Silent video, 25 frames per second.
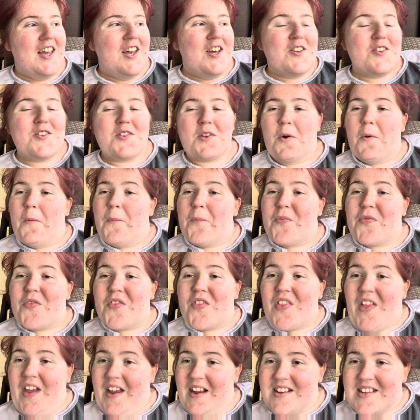So
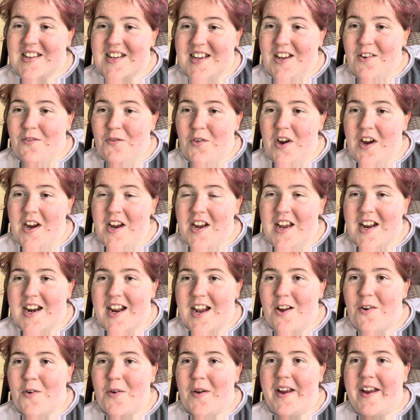thanks again for hanging out.